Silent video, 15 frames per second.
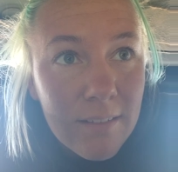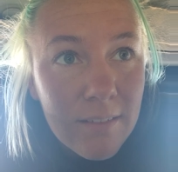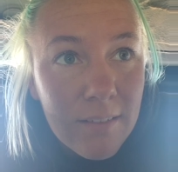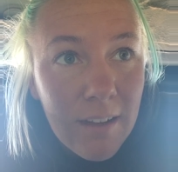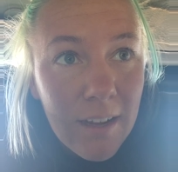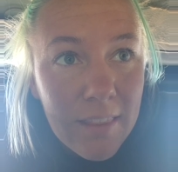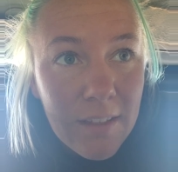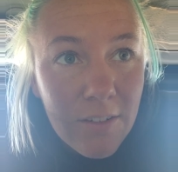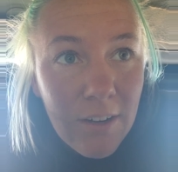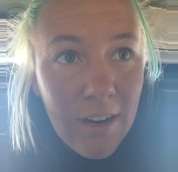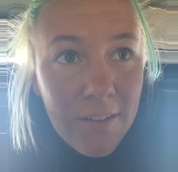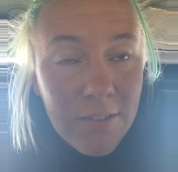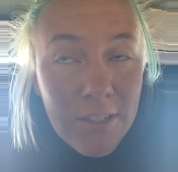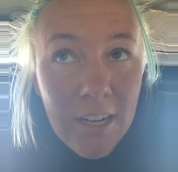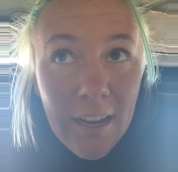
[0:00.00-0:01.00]
Got the
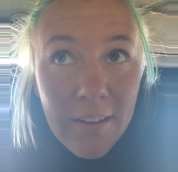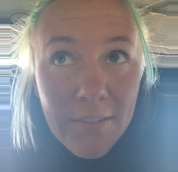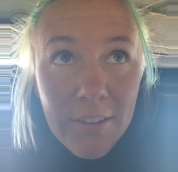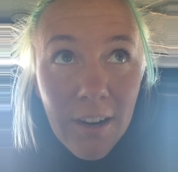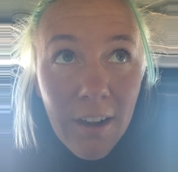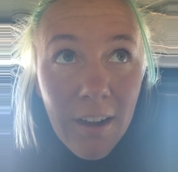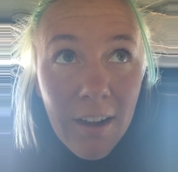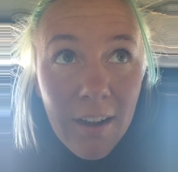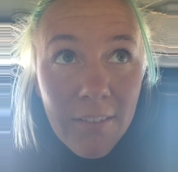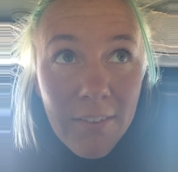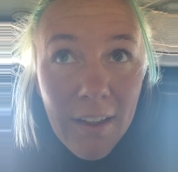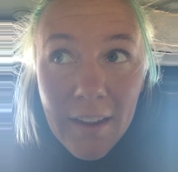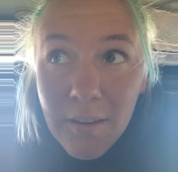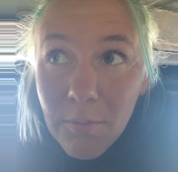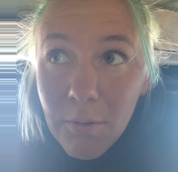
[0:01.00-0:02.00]
drive shaft off,
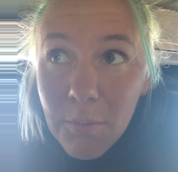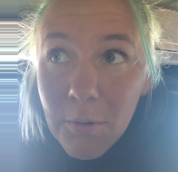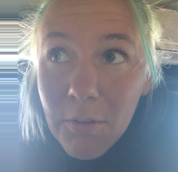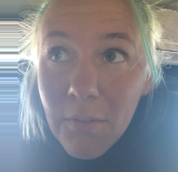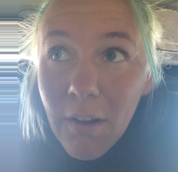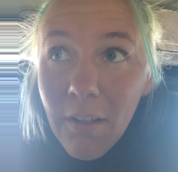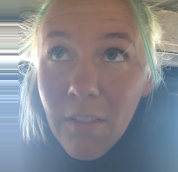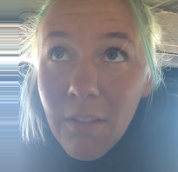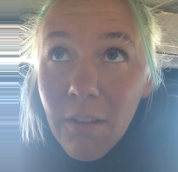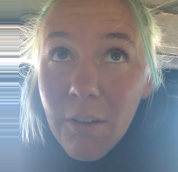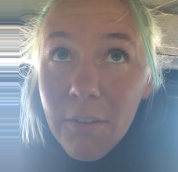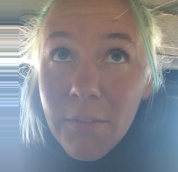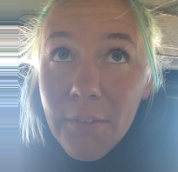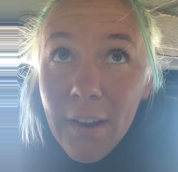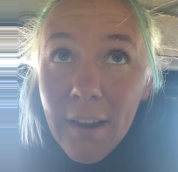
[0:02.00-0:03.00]
had to remove all the
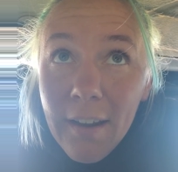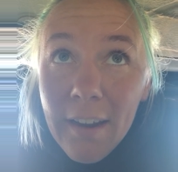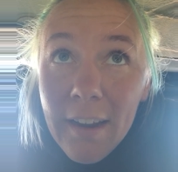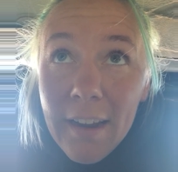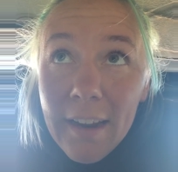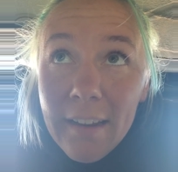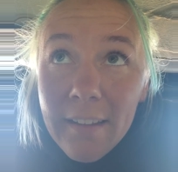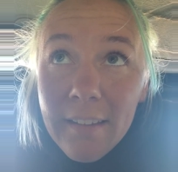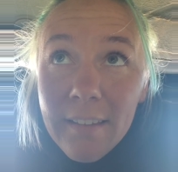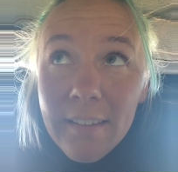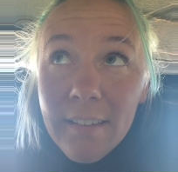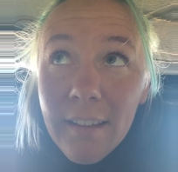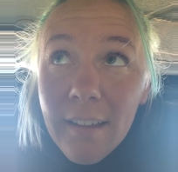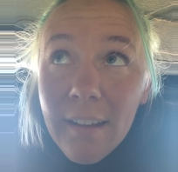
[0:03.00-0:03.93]
lower fairings,